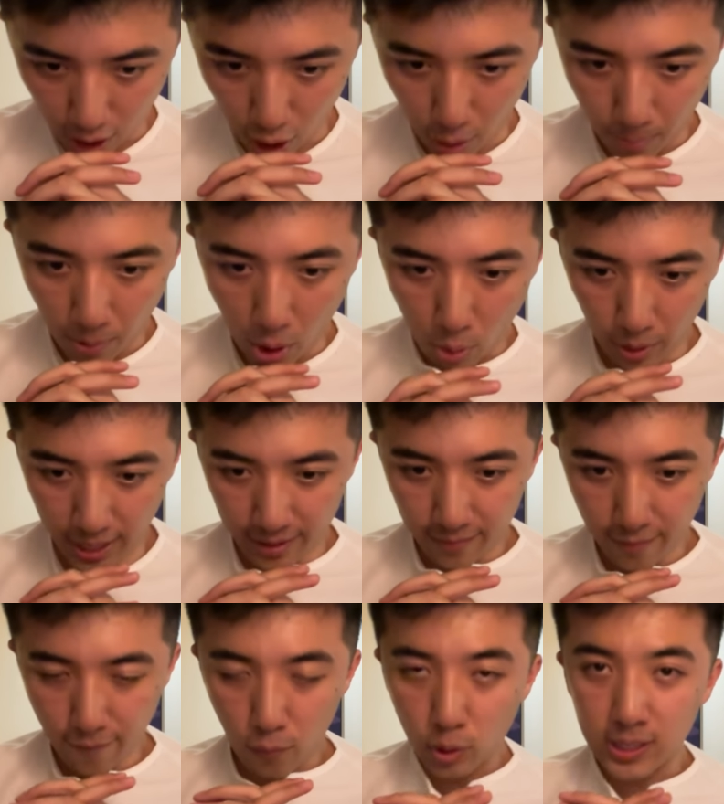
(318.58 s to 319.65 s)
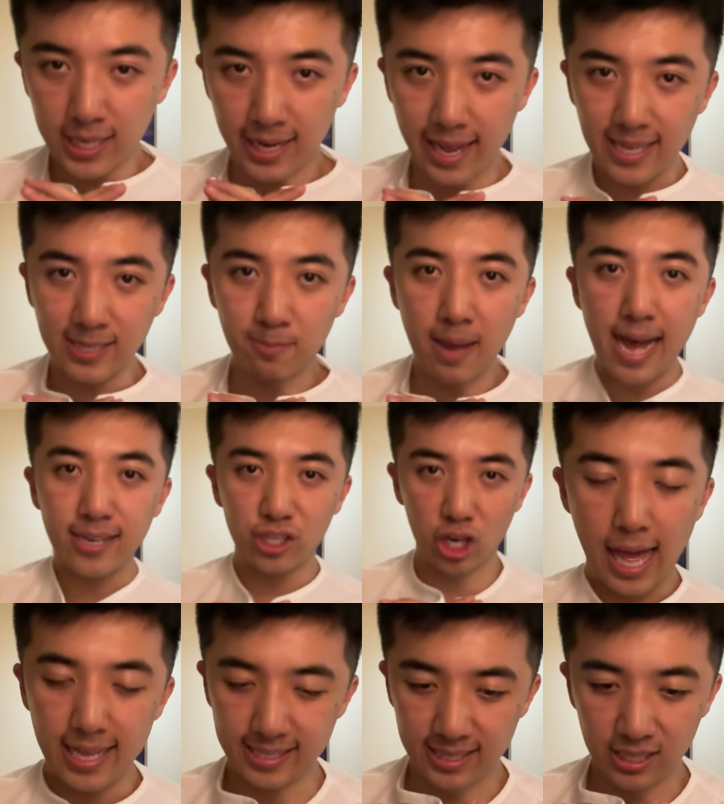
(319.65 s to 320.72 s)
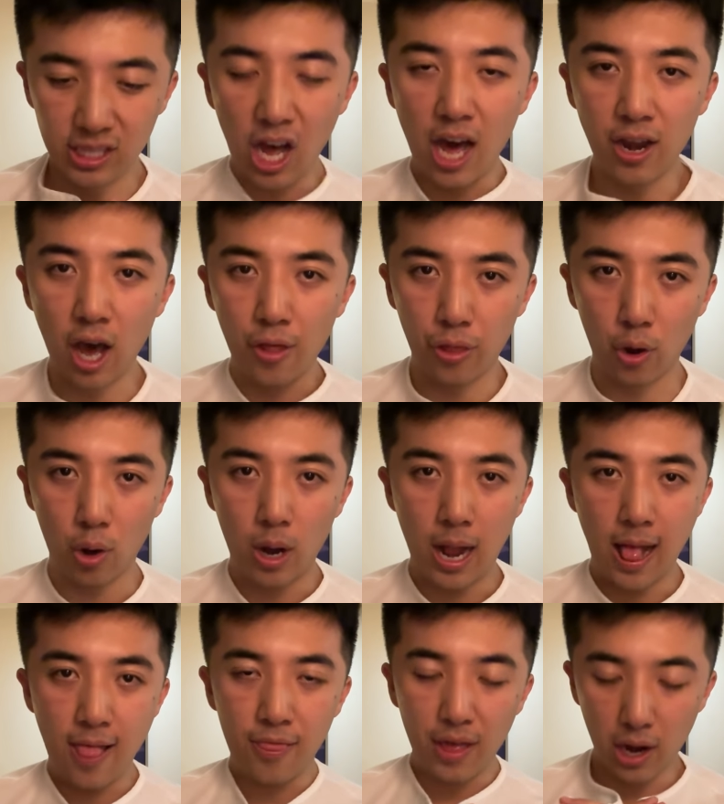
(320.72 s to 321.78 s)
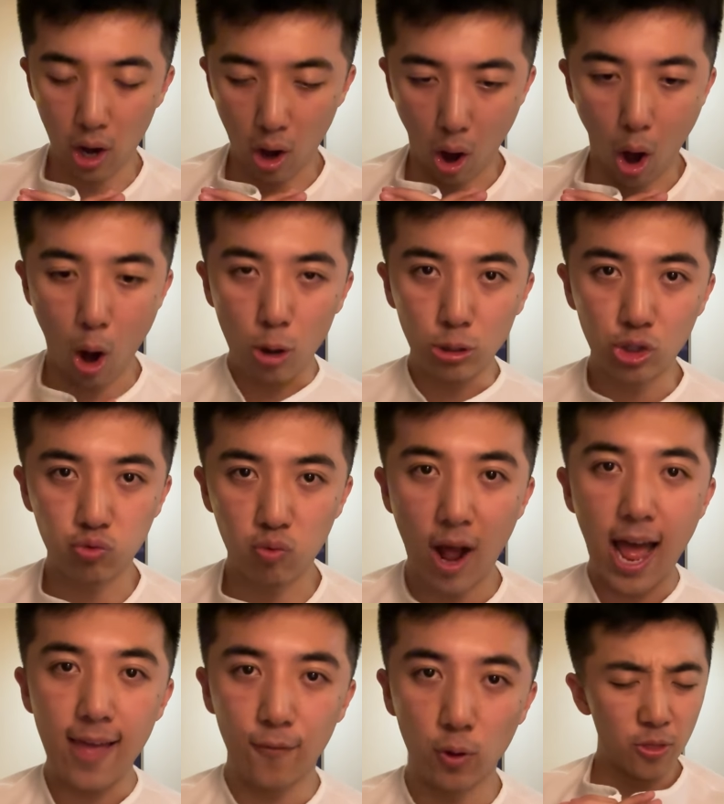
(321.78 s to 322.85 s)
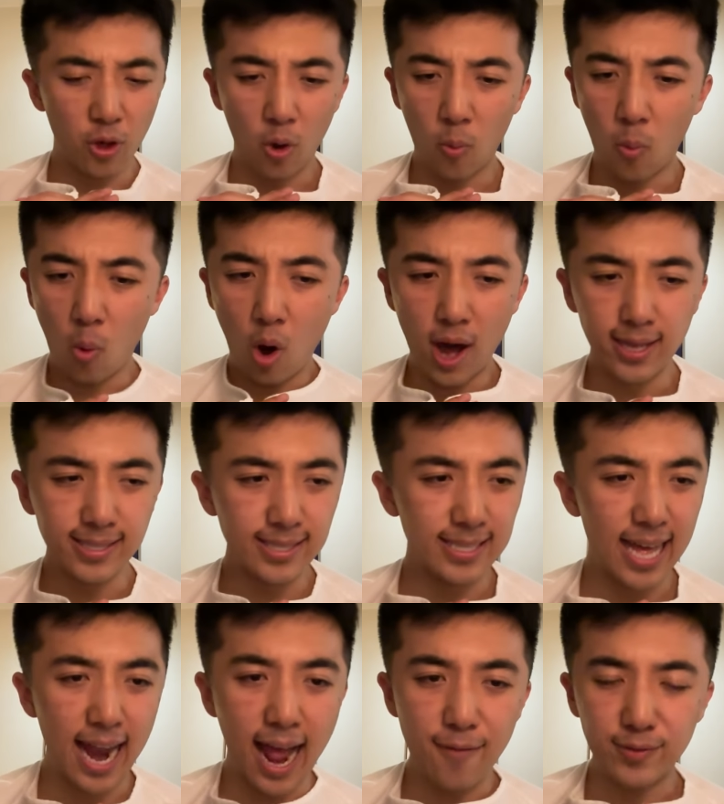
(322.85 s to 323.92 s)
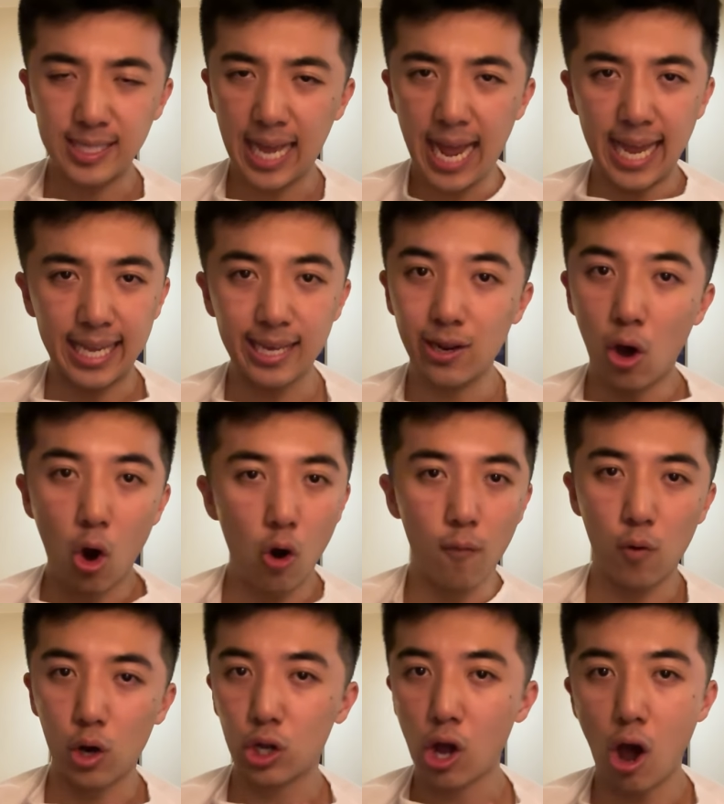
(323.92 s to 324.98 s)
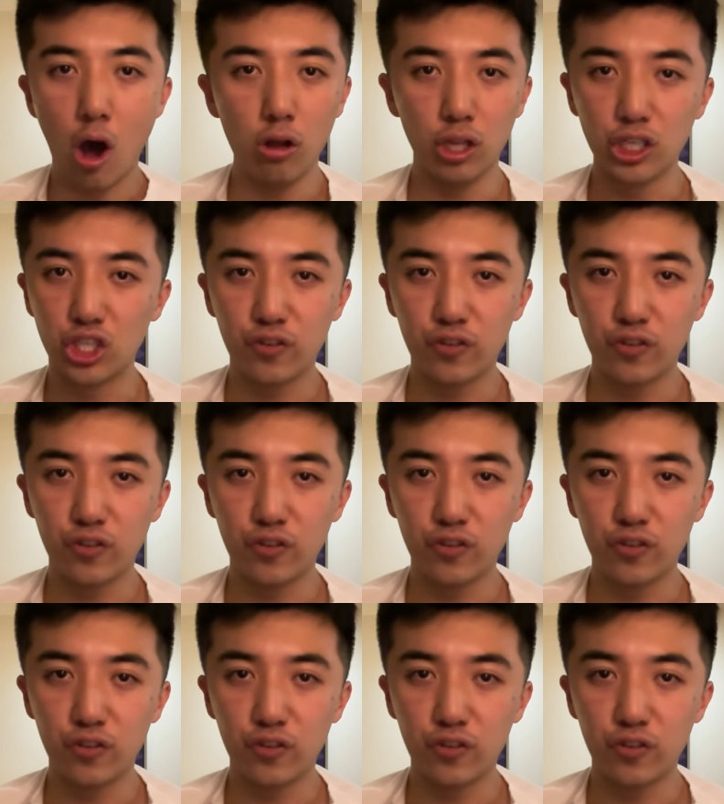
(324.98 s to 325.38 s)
our opponent for today's matchup is none other than our arch rivals, the ones that have taken over college